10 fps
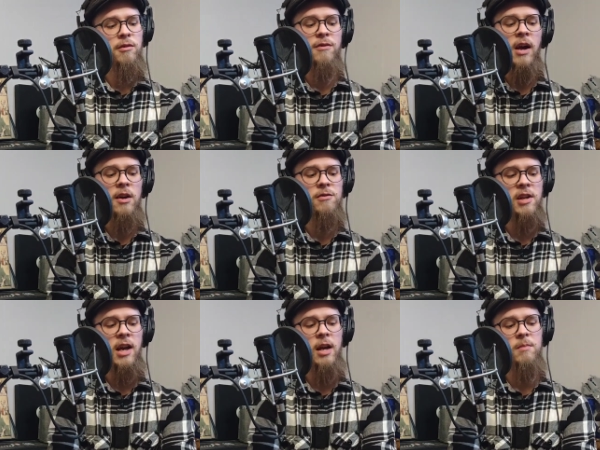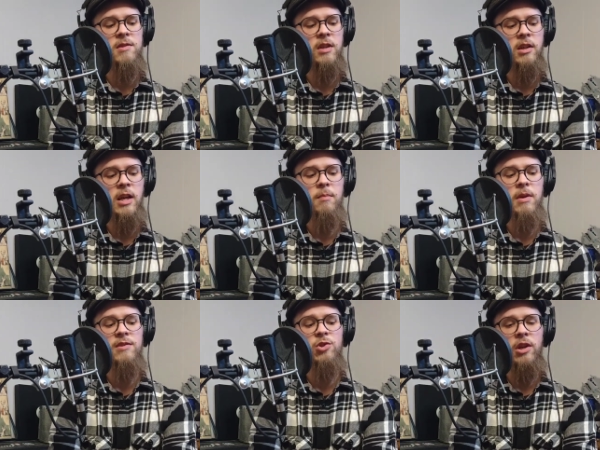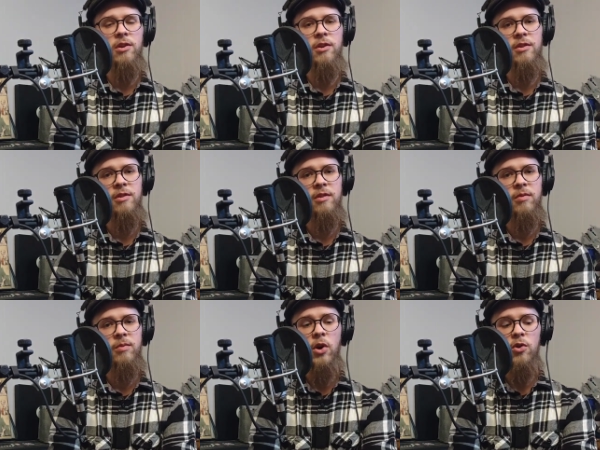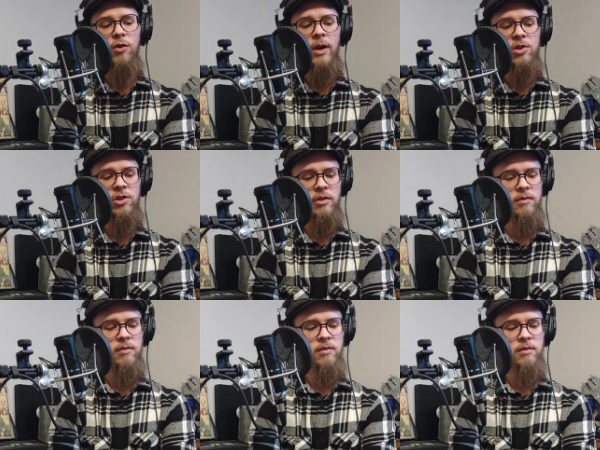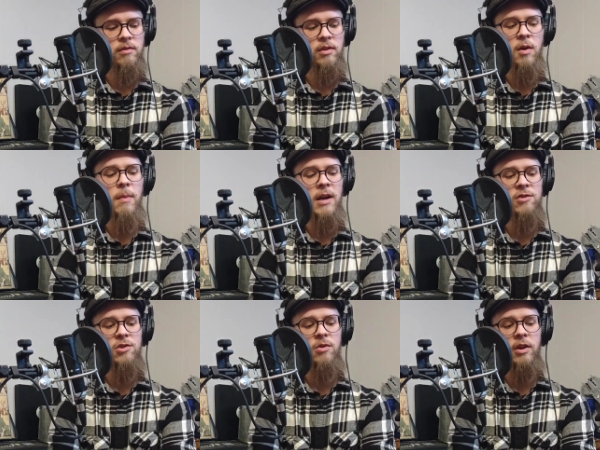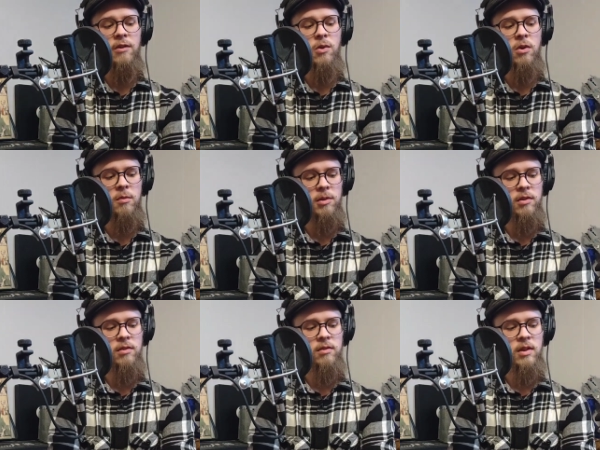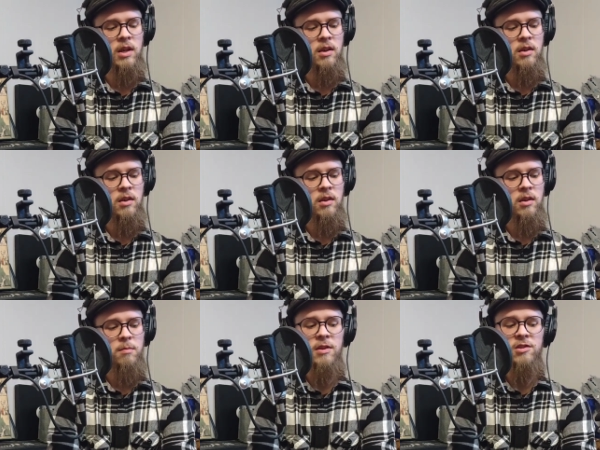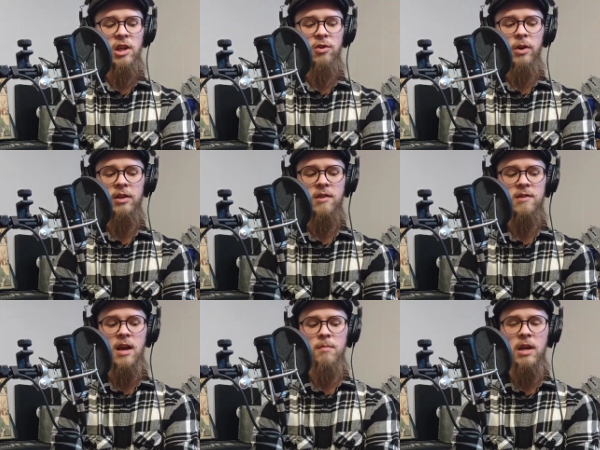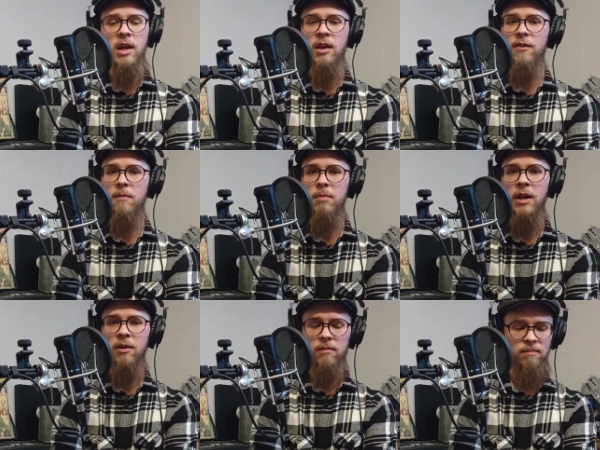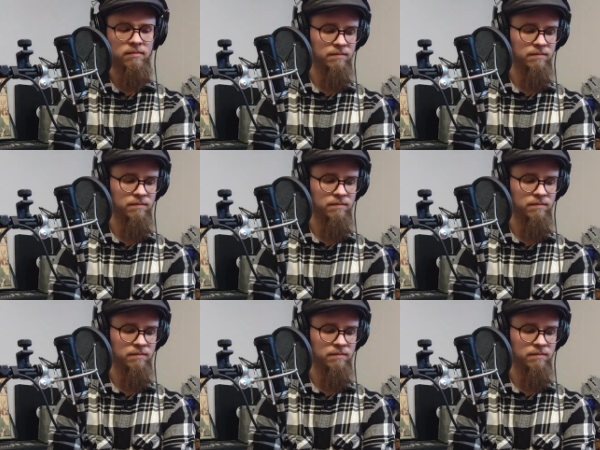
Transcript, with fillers: Five times CNN misgendered. No correction. A mass shooting is horrible. Misgendering does not make anything better.